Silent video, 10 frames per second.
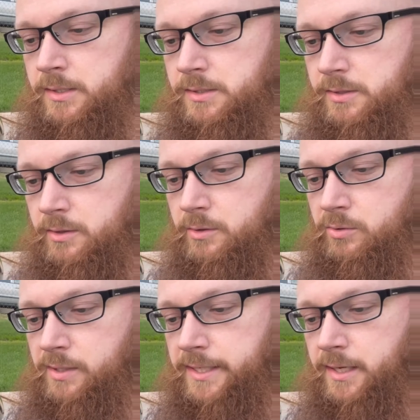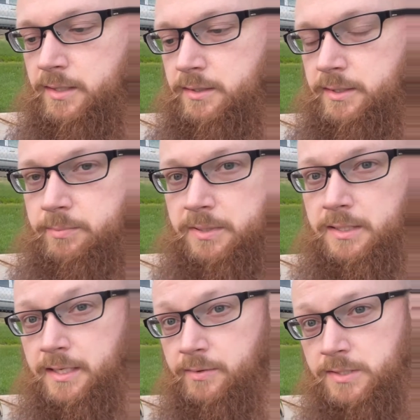So I unclipped it
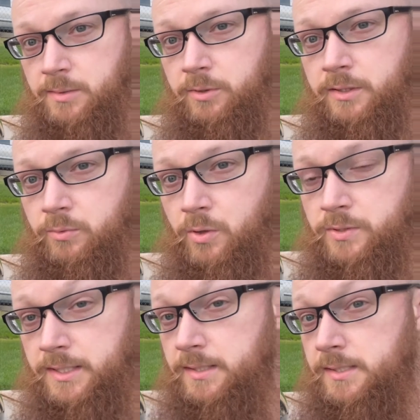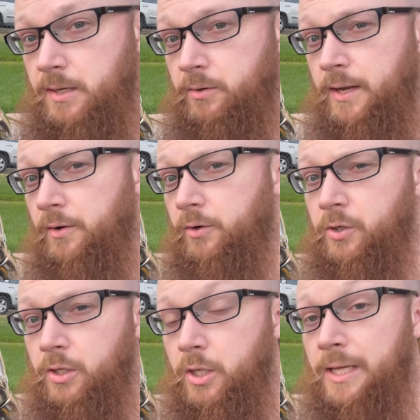and I was able to rotate this out
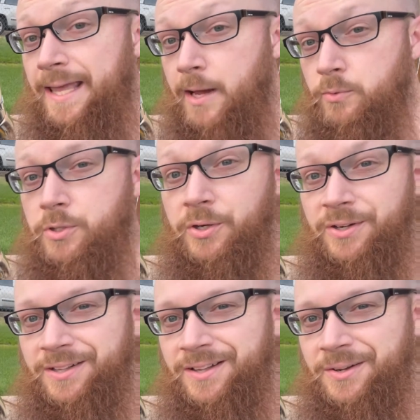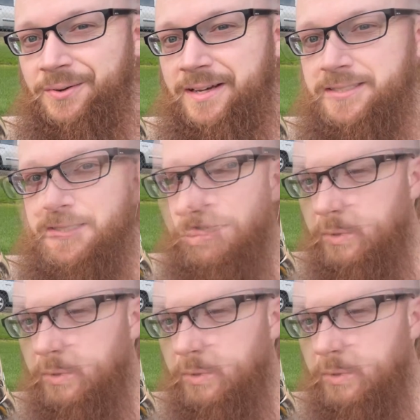counterclockwise.